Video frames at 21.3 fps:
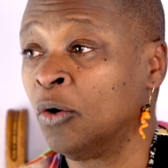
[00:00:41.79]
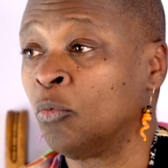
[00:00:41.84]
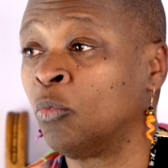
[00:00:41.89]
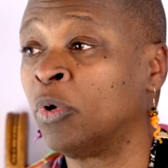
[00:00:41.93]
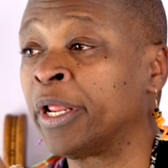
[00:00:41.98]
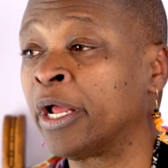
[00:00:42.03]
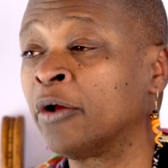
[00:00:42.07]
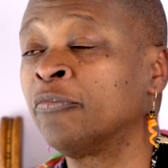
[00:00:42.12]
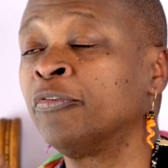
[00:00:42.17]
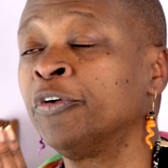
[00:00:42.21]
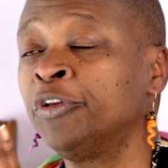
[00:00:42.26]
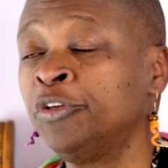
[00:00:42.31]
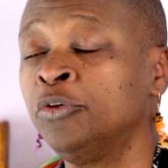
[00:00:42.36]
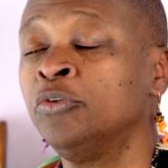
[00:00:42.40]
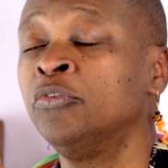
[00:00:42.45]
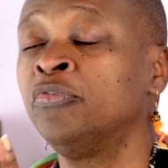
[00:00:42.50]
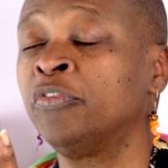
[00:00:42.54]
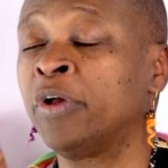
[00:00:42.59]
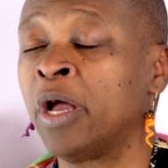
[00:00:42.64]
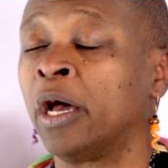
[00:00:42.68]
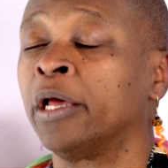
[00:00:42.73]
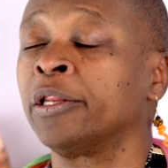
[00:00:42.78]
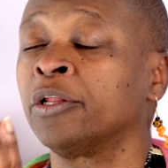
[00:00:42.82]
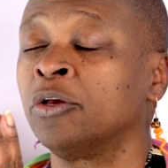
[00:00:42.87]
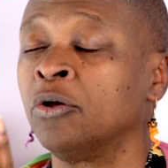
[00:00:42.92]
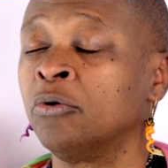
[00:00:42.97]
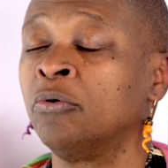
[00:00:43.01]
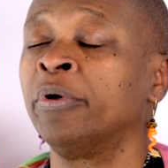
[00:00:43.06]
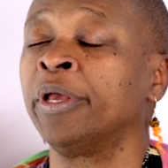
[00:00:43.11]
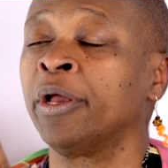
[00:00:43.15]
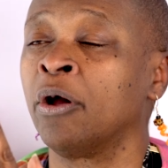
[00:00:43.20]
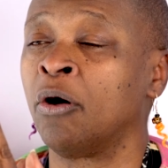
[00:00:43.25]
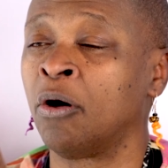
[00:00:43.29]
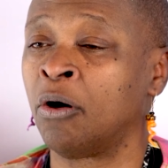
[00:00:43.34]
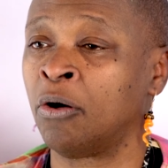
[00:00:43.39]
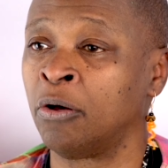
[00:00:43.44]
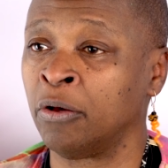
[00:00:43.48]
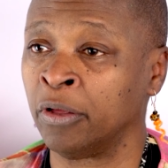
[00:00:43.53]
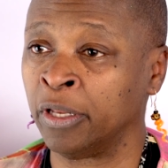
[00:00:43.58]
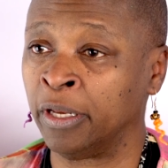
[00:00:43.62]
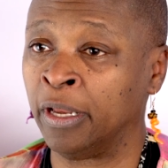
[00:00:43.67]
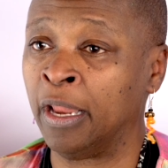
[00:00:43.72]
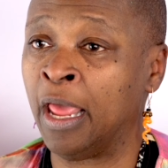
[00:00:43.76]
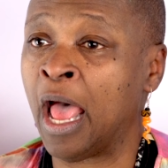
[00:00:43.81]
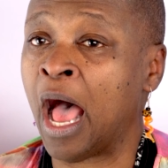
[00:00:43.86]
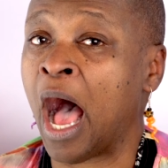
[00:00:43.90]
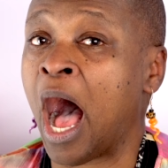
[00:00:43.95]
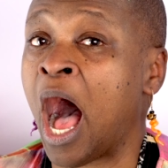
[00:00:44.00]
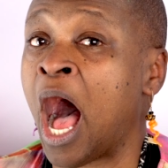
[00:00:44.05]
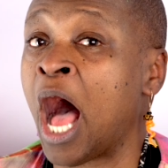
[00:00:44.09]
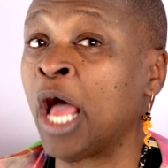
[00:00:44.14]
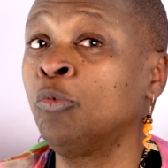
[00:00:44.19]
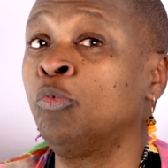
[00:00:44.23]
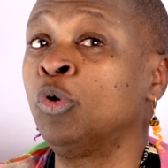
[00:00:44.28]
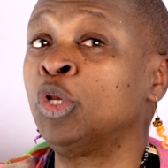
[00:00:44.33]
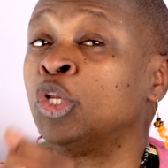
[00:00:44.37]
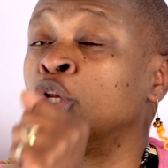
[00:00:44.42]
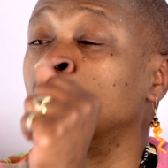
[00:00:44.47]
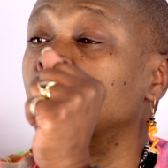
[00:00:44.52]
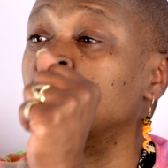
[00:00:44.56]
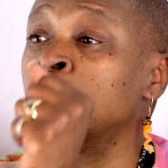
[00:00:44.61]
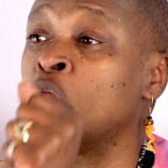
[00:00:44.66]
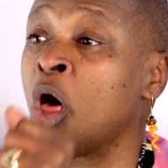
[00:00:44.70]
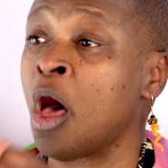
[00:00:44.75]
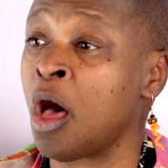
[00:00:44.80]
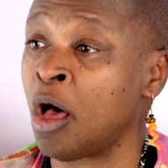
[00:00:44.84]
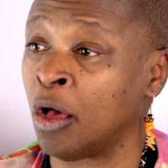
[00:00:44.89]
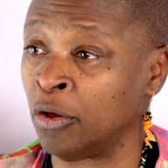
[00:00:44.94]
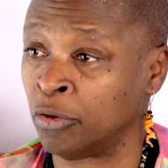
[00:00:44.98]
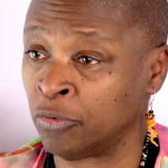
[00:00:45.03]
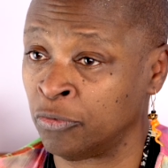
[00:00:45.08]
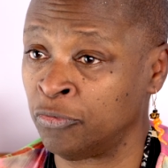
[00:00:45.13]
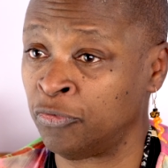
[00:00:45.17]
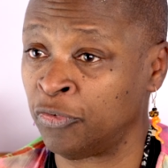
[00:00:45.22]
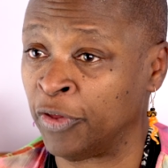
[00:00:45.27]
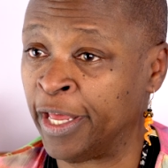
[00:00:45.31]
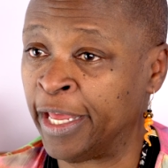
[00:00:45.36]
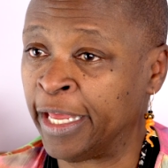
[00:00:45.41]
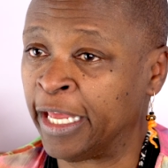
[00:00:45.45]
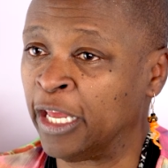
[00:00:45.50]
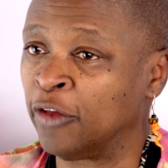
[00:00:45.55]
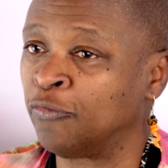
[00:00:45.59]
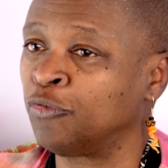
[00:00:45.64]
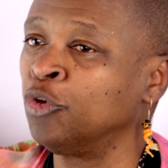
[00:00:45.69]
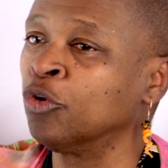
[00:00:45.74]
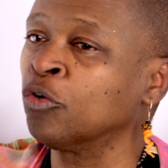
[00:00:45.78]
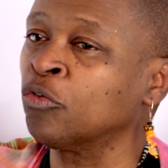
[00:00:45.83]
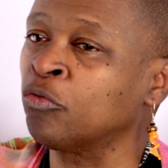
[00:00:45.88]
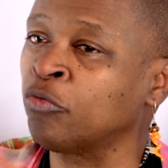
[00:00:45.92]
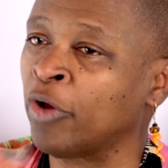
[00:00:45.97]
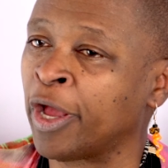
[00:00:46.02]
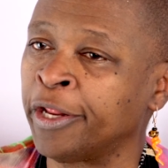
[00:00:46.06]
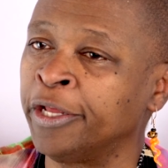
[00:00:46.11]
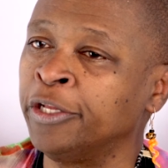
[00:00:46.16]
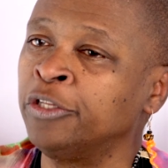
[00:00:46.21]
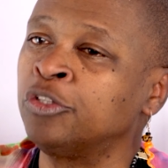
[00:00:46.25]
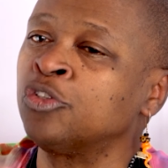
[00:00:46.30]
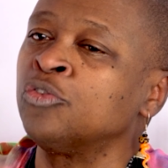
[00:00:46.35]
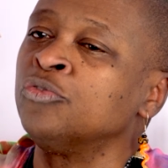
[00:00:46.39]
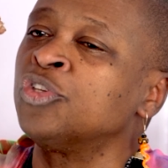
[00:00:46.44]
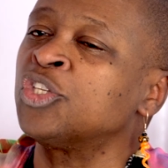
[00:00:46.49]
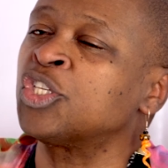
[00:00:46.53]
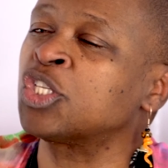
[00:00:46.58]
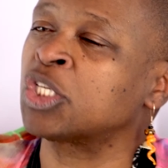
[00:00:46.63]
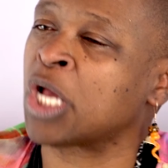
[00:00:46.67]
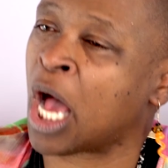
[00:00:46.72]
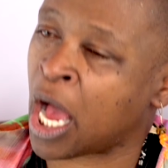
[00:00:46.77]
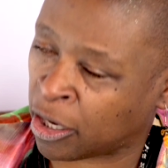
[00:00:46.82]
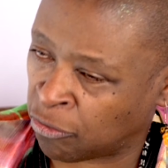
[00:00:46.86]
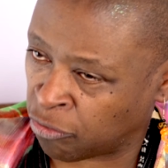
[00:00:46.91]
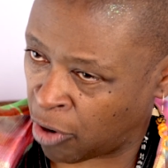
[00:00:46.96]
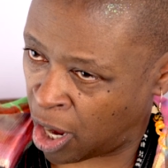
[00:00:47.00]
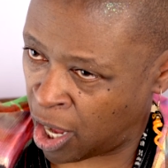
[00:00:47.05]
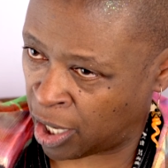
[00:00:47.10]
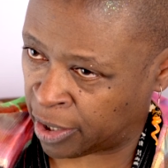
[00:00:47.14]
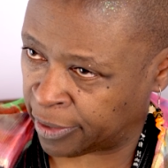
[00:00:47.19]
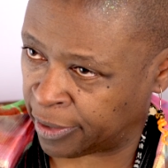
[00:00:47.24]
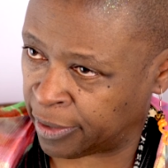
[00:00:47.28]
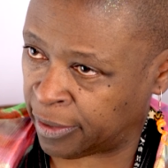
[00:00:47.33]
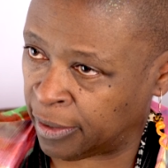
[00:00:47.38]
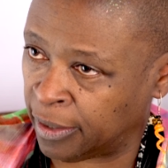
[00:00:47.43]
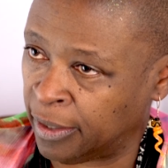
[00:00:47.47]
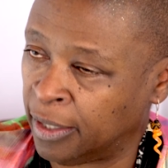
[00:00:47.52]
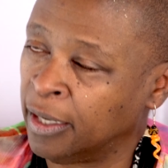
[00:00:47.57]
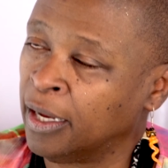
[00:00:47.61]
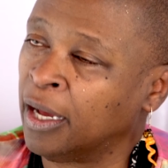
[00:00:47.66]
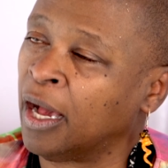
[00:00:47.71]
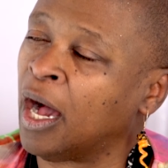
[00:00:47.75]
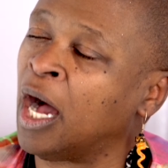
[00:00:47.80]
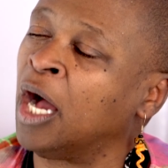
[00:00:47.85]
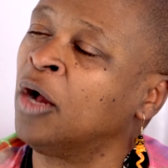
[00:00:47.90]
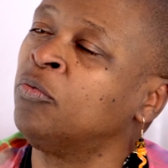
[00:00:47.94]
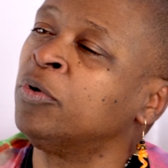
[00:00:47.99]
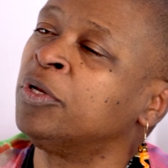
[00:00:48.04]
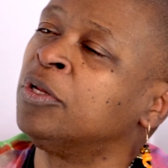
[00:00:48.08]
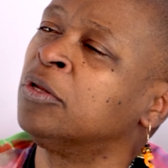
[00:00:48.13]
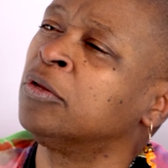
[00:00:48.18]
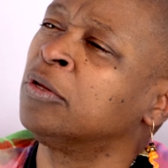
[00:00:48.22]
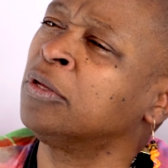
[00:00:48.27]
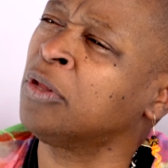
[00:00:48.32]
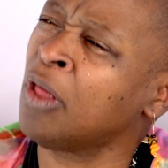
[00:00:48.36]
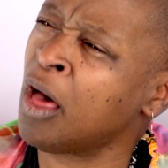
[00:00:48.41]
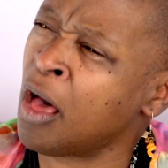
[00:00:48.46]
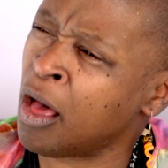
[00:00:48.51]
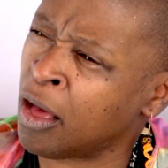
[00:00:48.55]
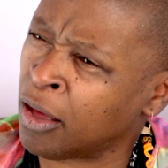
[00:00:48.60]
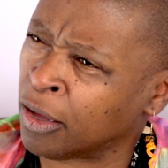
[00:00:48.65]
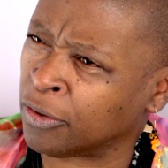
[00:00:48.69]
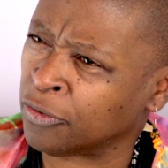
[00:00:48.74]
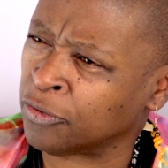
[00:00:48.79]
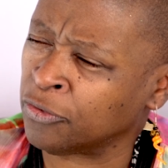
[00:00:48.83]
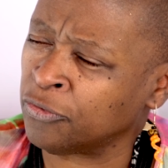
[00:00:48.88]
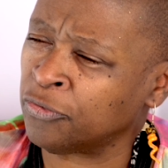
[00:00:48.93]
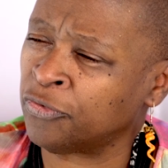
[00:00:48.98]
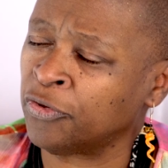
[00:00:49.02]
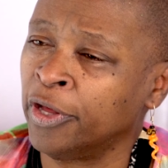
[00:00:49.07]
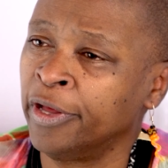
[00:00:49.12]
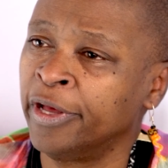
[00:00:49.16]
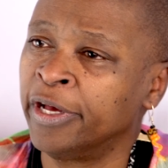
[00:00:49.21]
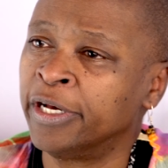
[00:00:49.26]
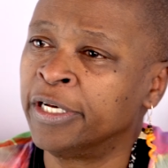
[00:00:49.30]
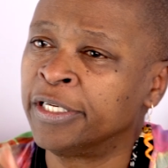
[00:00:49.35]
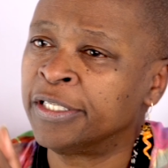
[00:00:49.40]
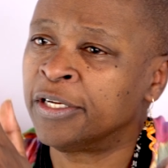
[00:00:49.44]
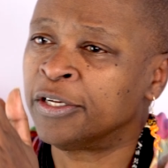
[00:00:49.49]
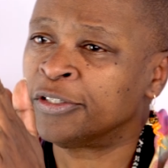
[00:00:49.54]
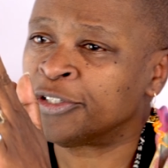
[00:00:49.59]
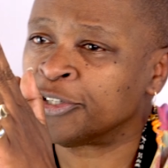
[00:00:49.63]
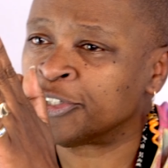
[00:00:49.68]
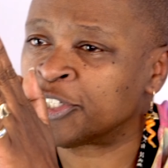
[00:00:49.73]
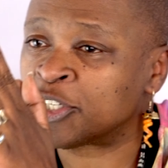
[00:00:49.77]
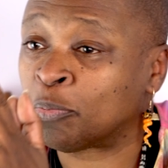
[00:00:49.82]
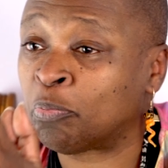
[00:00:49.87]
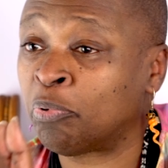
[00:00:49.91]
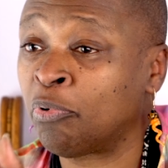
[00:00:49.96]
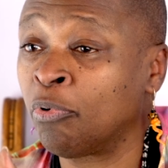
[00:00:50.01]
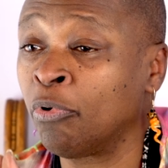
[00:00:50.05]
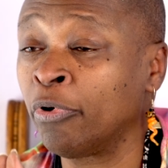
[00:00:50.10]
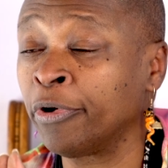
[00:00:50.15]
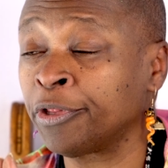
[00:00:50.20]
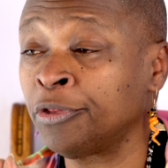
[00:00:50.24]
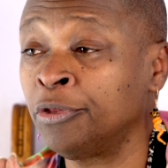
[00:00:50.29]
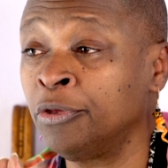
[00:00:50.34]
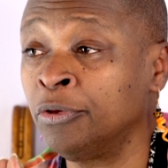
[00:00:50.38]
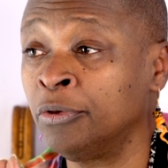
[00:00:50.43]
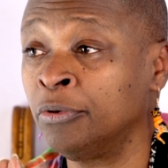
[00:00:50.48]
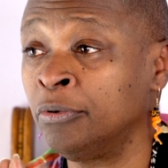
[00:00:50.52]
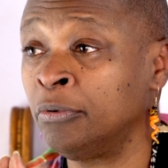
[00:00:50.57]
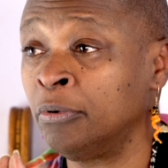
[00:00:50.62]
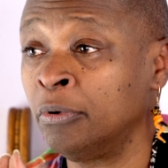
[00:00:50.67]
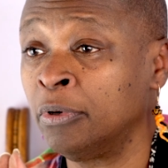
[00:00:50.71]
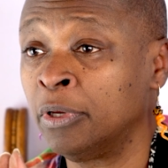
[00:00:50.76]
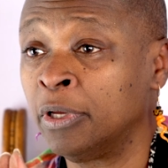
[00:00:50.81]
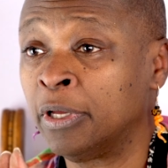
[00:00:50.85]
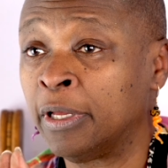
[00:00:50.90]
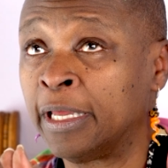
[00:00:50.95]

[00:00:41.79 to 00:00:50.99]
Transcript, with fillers: Whatever you've got going on, I would love, if you're ready to skyrocket, I would love to support you